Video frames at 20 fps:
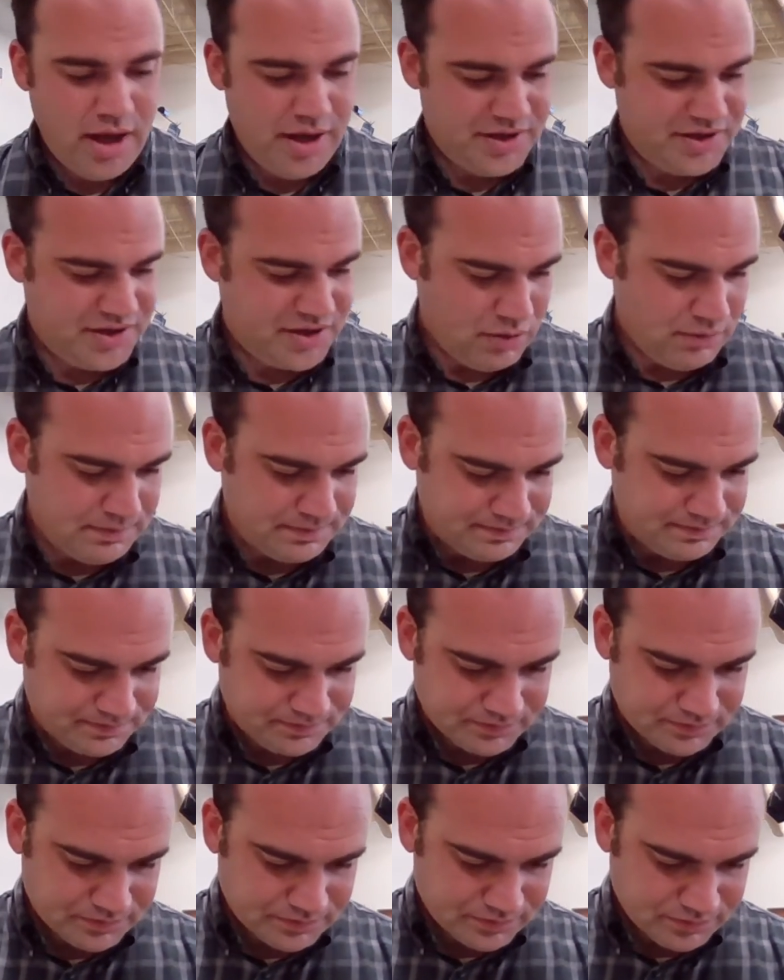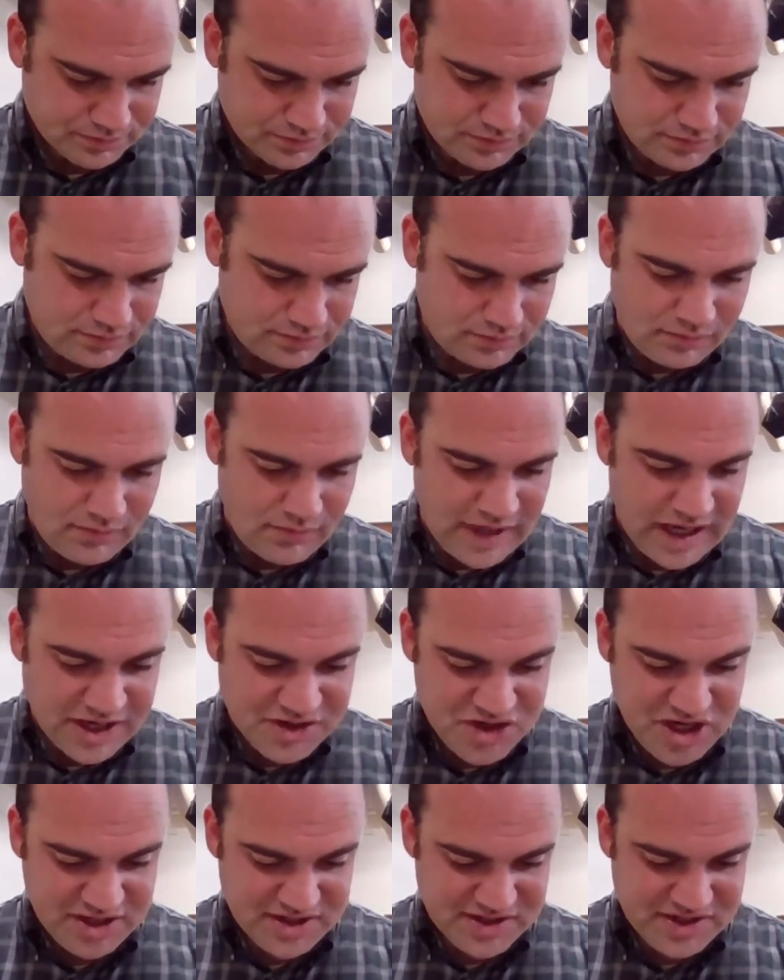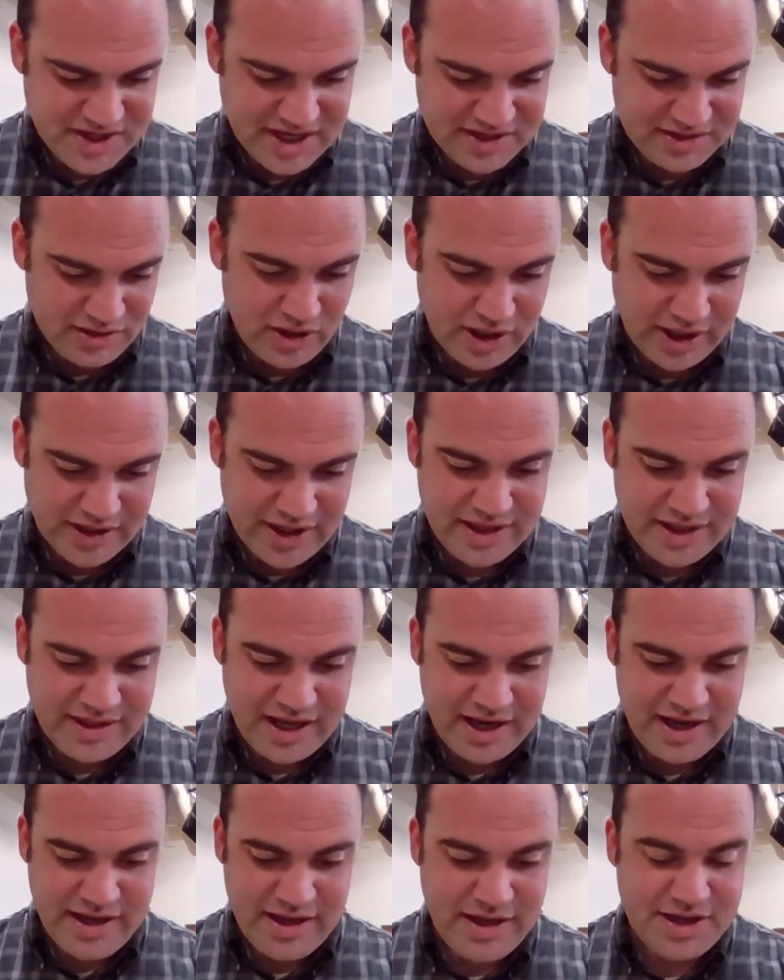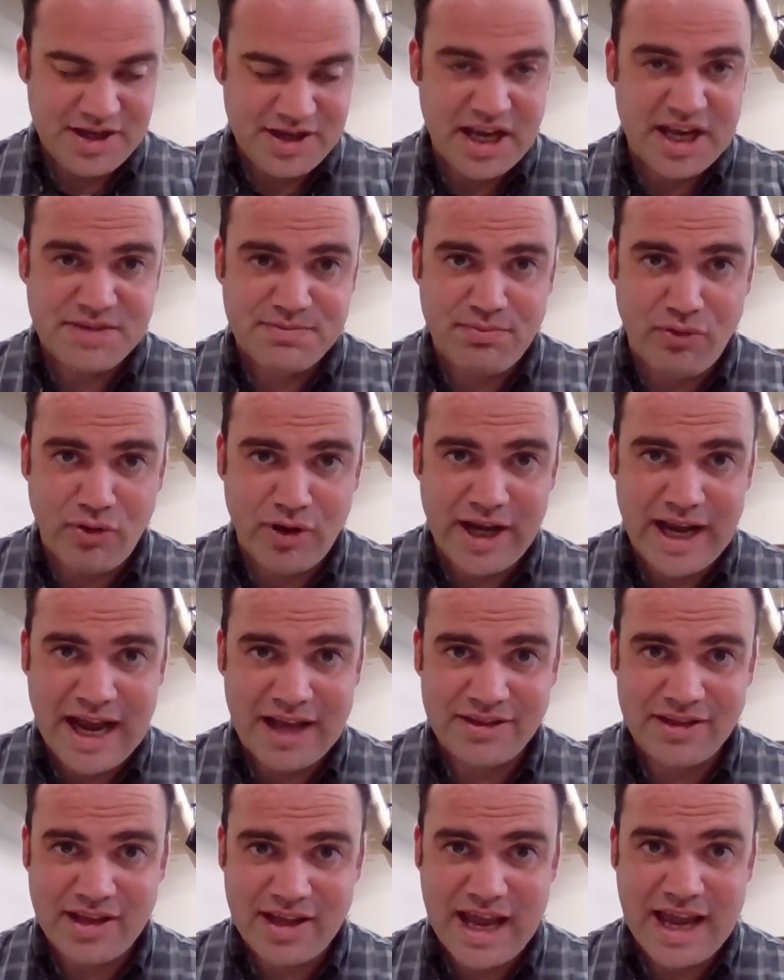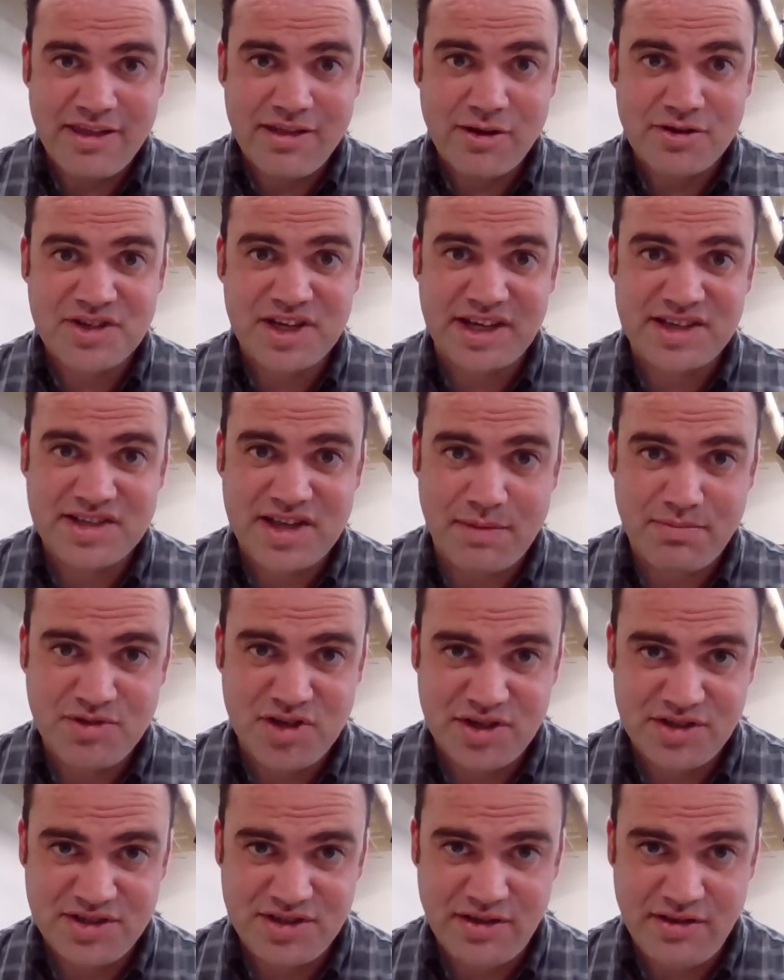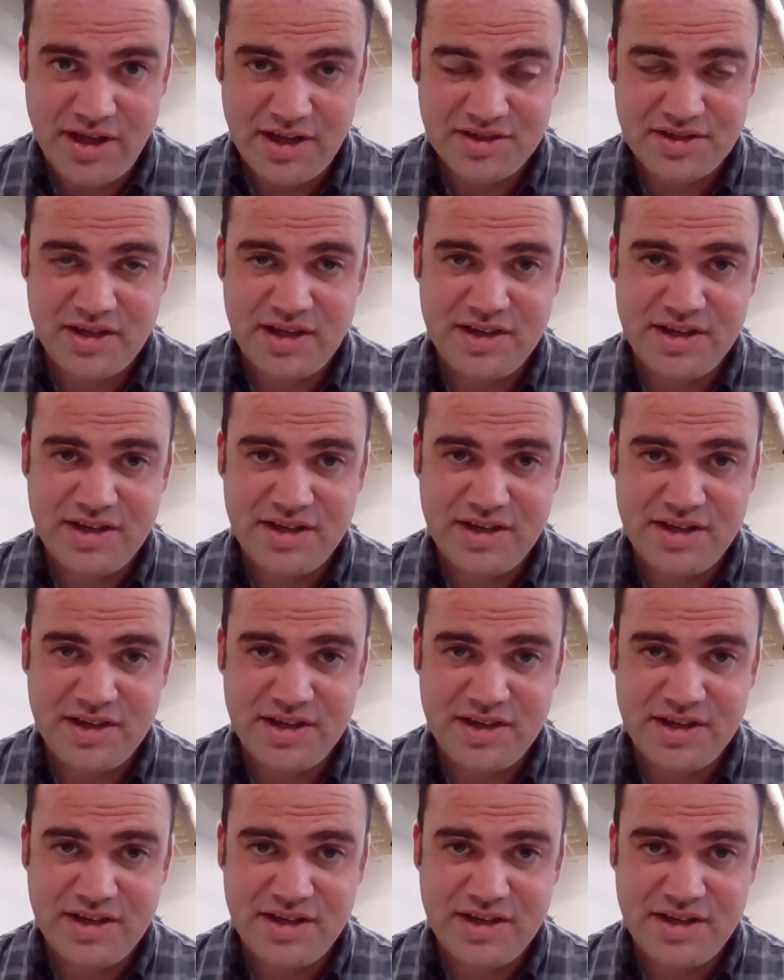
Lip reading: So Jesus says, look, he's pointing out that, hey, there's exceptions to this.